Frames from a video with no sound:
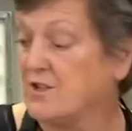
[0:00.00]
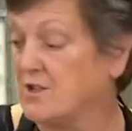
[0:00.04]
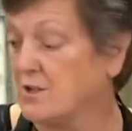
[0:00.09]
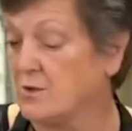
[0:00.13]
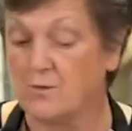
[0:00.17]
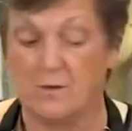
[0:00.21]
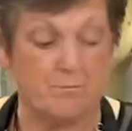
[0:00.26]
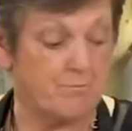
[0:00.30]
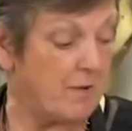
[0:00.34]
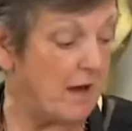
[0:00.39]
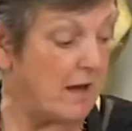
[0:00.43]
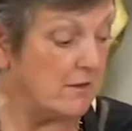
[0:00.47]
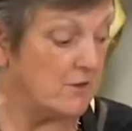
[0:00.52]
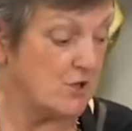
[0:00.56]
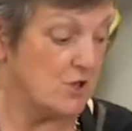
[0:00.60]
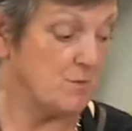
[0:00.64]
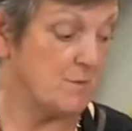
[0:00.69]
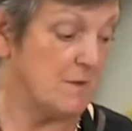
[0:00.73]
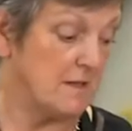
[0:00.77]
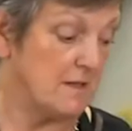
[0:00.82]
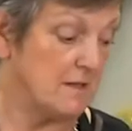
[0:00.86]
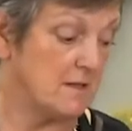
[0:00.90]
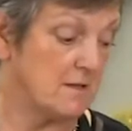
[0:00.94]
do
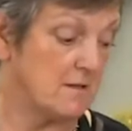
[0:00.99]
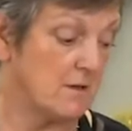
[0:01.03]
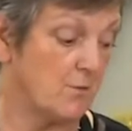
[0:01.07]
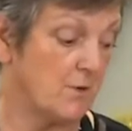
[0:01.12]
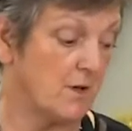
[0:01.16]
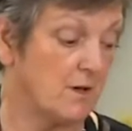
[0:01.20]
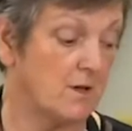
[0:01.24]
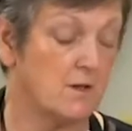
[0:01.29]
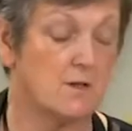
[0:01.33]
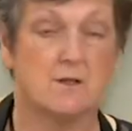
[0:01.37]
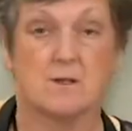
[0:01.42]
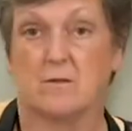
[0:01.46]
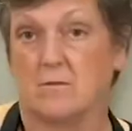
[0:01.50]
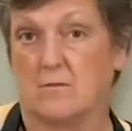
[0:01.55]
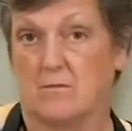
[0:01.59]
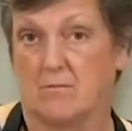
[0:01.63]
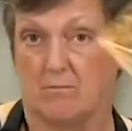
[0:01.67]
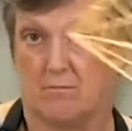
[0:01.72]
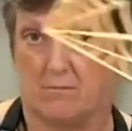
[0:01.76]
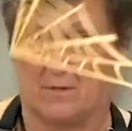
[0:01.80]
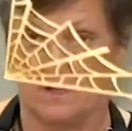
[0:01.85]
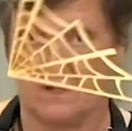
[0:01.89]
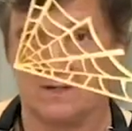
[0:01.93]
embellishments. So we're gonna
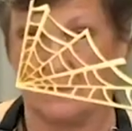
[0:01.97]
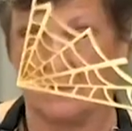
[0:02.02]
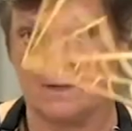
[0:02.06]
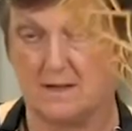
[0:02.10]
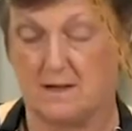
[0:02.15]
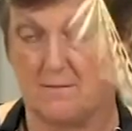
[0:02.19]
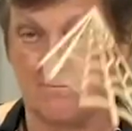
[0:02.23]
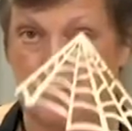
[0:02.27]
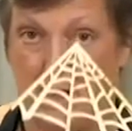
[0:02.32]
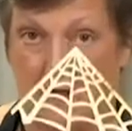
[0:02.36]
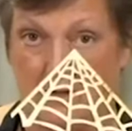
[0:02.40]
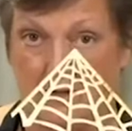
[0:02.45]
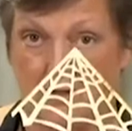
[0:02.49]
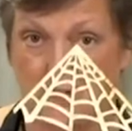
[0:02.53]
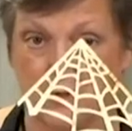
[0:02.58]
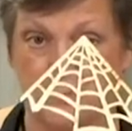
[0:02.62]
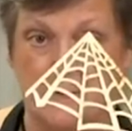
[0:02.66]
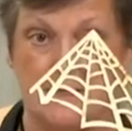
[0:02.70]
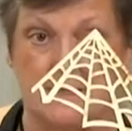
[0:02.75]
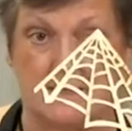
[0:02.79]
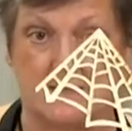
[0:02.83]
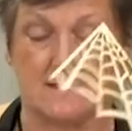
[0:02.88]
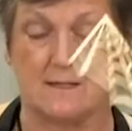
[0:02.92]
do these
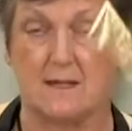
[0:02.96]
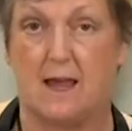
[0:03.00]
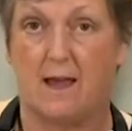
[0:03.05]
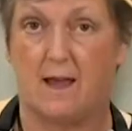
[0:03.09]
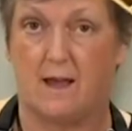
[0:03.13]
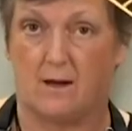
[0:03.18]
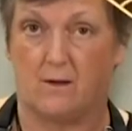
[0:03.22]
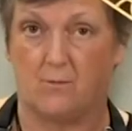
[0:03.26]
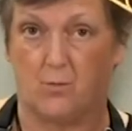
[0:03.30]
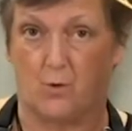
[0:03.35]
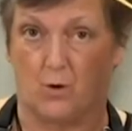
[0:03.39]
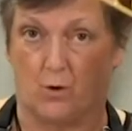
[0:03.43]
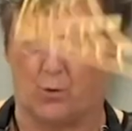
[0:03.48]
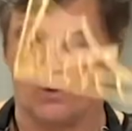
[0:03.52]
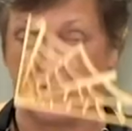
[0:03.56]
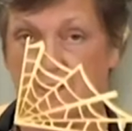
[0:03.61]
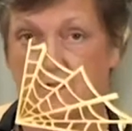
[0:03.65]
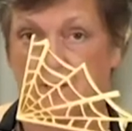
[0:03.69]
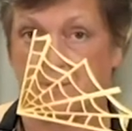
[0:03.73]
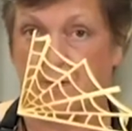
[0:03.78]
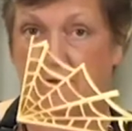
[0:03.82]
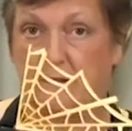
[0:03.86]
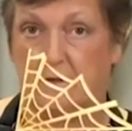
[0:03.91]
embellishments, and we're
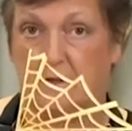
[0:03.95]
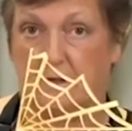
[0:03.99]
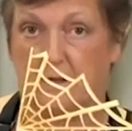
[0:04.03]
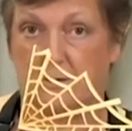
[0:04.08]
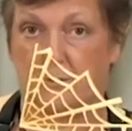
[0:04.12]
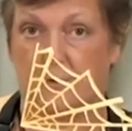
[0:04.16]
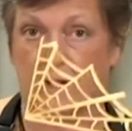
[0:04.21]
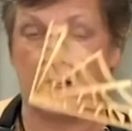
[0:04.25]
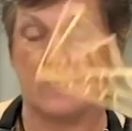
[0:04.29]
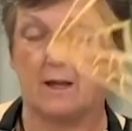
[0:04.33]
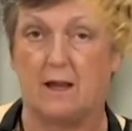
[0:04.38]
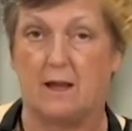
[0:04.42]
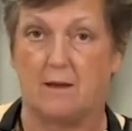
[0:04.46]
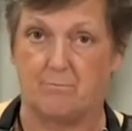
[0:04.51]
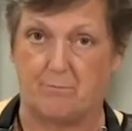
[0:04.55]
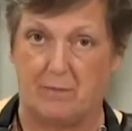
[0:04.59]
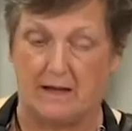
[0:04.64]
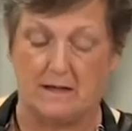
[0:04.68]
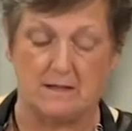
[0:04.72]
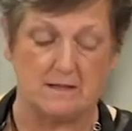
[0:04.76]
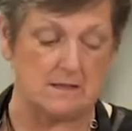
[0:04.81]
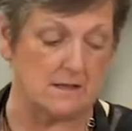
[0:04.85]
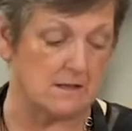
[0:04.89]
going to be glittering and
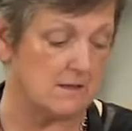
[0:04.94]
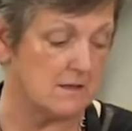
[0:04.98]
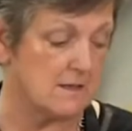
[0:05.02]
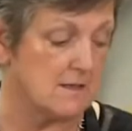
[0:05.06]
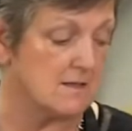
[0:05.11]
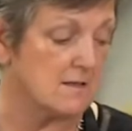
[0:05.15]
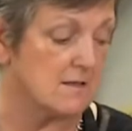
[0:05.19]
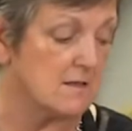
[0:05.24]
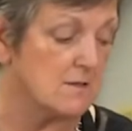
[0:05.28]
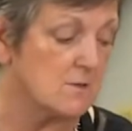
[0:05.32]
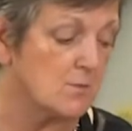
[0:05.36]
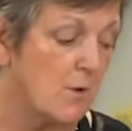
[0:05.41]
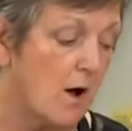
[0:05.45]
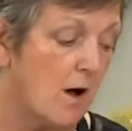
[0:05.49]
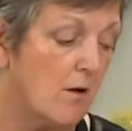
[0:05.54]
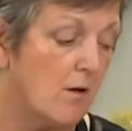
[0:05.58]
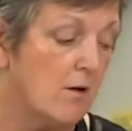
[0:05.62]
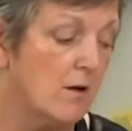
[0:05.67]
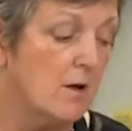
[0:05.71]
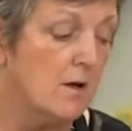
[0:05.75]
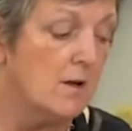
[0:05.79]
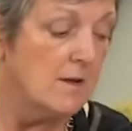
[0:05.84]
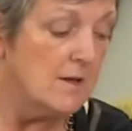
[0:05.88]
painting these as
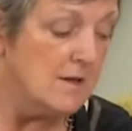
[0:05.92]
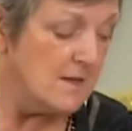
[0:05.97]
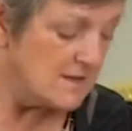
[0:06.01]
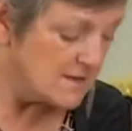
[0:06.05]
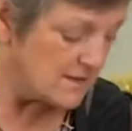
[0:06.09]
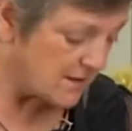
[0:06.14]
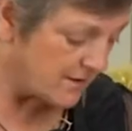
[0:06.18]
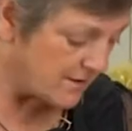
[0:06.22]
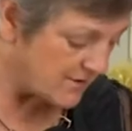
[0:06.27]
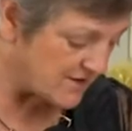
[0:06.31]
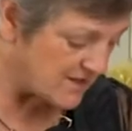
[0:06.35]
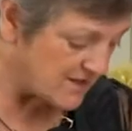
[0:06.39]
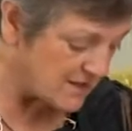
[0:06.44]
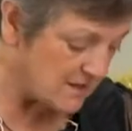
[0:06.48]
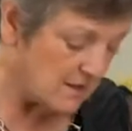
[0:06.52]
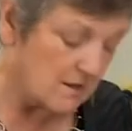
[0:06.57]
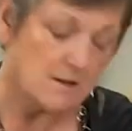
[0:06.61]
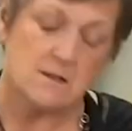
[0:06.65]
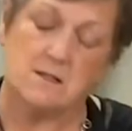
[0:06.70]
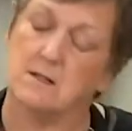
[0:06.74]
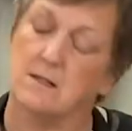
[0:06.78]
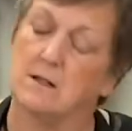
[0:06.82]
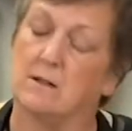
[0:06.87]
well. So there's
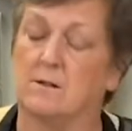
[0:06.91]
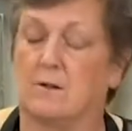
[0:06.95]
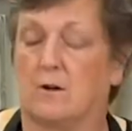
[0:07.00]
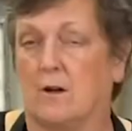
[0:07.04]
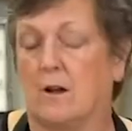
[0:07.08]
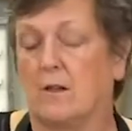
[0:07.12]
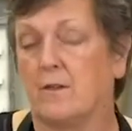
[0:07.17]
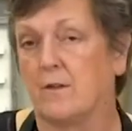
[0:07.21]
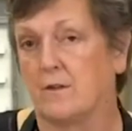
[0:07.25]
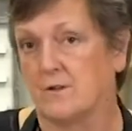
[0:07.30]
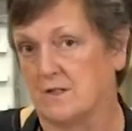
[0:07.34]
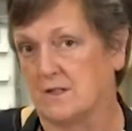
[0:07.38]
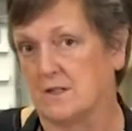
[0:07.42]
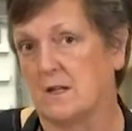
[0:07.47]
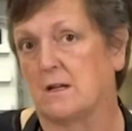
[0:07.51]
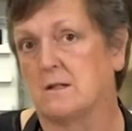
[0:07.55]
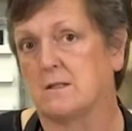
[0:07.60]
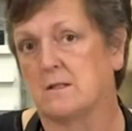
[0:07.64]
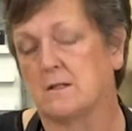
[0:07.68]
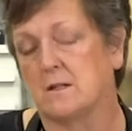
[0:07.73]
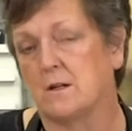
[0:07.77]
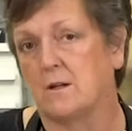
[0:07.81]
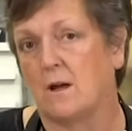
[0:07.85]
things to learn and there's
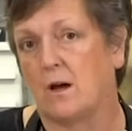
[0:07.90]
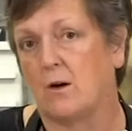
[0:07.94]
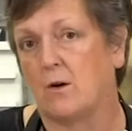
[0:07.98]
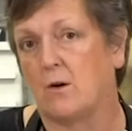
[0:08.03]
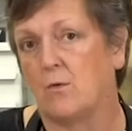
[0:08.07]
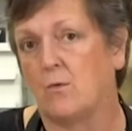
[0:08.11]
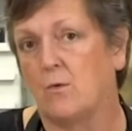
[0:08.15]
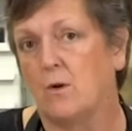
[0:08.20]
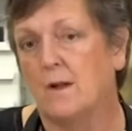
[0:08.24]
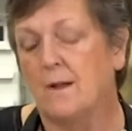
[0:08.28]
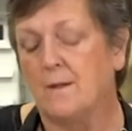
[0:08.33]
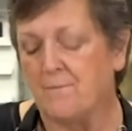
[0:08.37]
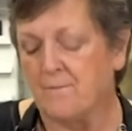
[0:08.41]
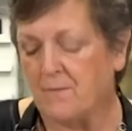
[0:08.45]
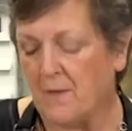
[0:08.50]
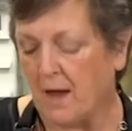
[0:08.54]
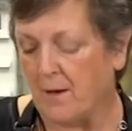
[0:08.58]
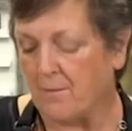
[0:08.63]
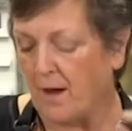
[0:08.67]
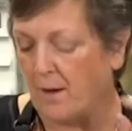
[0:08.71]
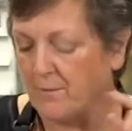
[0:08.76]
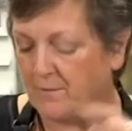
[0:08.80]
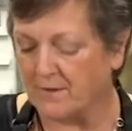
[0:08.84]
things to know.
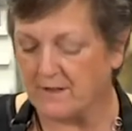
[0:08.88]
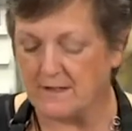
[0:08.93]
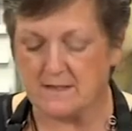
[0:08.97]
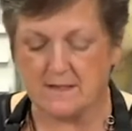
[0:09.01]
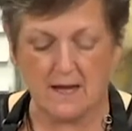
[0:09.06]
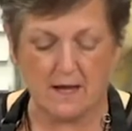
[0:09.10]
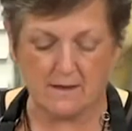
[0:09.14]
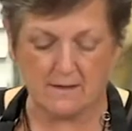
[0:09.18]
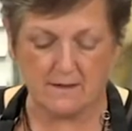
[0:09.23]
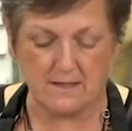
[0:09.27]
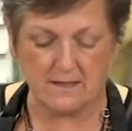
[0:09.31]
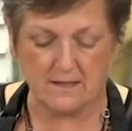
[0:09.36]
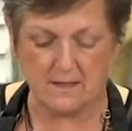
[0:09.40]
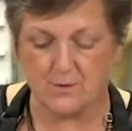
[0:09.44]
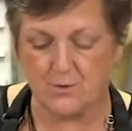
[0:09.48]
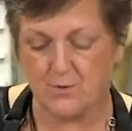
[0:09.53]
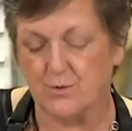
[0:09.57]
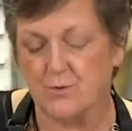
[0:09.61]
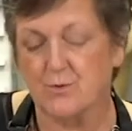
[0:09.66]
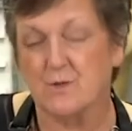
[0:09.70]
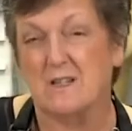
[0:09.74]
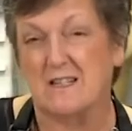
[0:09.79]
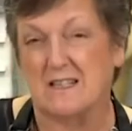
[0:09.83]
Um, I'm gonna take this
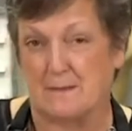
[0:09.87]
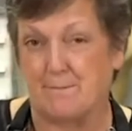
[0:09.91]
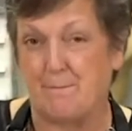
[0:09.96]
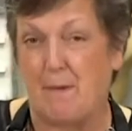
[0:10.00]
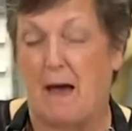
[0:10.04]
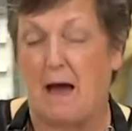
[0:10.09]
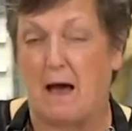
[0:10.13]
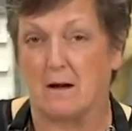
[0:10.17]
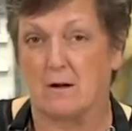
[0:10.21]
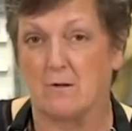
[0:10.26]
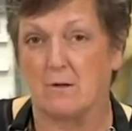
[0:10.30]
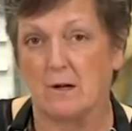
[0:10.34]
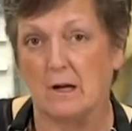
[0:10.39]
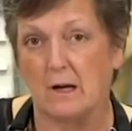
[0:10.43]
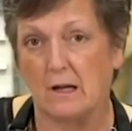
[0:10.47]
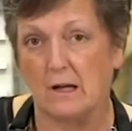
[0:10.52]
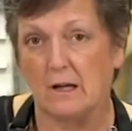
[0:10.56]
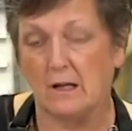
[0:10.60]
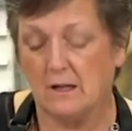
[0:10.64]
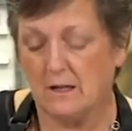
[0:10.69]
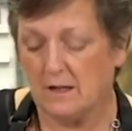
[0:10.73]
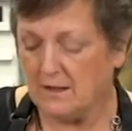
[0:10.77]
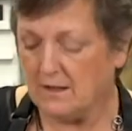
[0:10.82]
through to
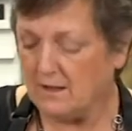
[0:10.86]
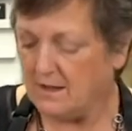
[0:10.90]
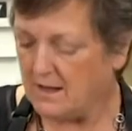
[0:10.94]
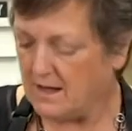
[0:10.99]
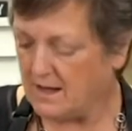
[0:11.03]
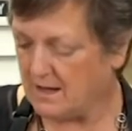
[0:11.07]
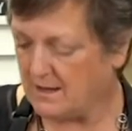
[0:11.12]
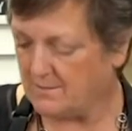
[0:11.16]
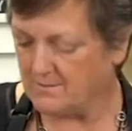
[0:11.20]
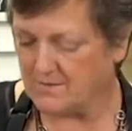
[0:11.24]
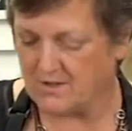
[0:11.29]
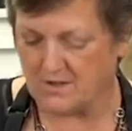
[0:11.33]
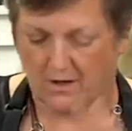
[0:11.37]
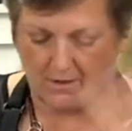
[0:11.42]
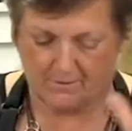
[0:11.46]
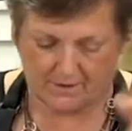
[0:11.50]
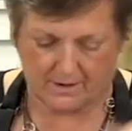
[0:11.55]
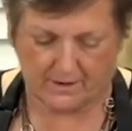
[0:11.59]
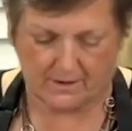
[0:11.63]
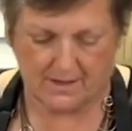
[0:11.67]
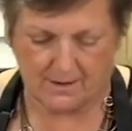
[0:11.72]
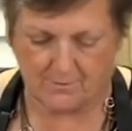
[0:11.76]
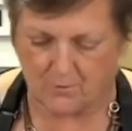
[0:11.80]
spattering. Um, so I'm
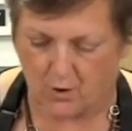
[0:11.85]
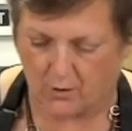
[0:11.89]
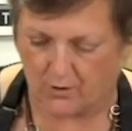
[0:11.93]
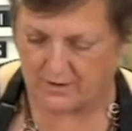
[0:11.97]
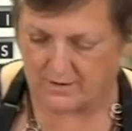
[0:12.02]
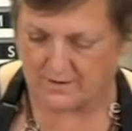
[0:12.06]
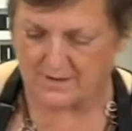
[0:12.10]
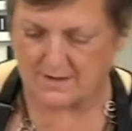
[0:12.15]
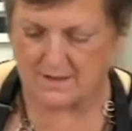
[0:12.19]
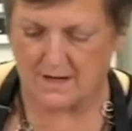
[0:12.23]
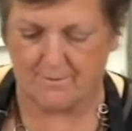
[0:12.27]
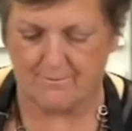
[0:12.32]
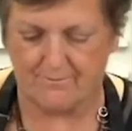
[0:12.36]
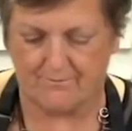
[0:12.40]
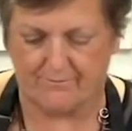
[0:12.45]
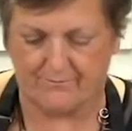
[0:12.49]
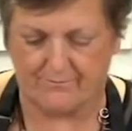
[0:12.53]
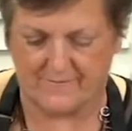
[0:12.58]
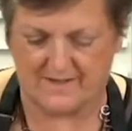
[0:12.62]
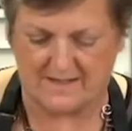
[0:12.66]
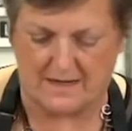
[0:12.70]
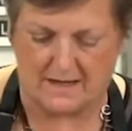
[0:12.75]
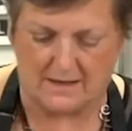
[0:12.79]
gonna keep going, stop
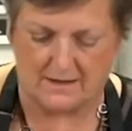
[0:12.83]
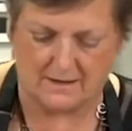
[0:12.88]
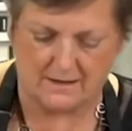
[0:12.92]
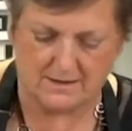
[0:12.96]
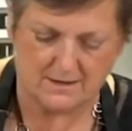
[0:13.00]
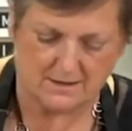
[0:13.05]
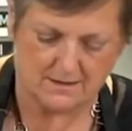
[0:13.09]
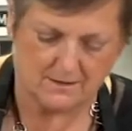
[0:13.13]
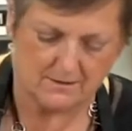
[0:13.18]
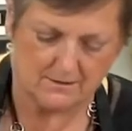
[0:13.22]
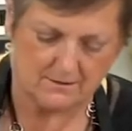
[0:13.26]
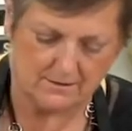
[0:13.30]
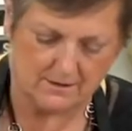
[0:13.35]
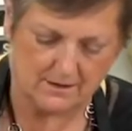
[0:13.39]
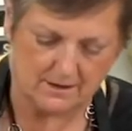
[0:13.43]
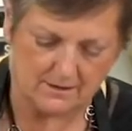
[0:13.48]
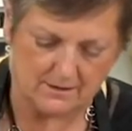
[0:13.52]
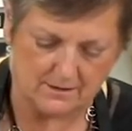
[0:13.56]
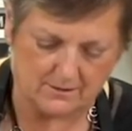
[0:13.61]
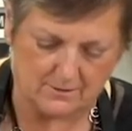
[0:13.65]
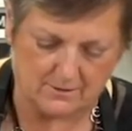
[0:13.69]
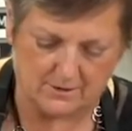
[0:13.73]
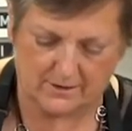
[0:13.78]
standing still and
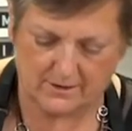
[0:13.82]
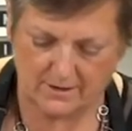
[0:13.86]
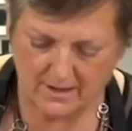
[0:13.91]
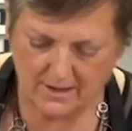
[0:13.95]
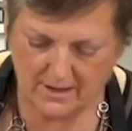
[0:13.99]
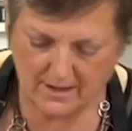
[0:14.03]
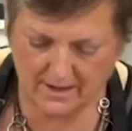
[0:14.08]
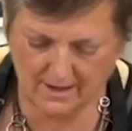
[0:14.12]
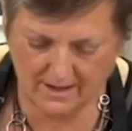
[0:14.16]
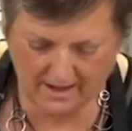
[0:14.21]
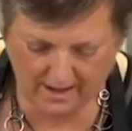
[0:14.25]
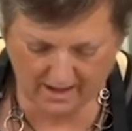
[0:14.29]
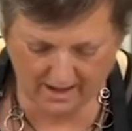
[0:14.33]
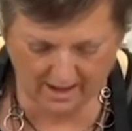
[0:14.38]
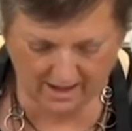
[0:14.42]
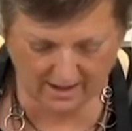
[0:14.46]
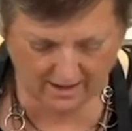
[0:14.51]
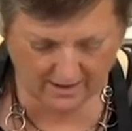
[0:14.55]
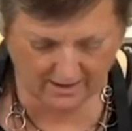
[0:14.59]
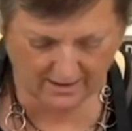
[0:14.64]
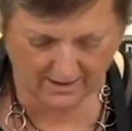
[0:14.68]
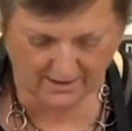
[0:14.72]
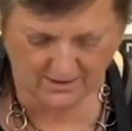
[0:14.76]
get going.
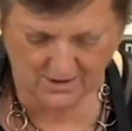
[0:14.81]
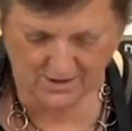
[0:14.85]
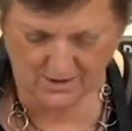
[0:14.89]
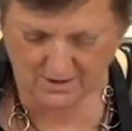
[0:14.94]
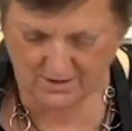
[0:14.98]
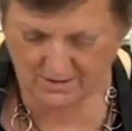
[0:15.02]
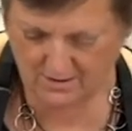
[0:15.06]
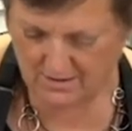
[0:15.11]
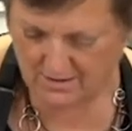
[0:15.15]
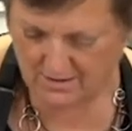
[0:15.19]
And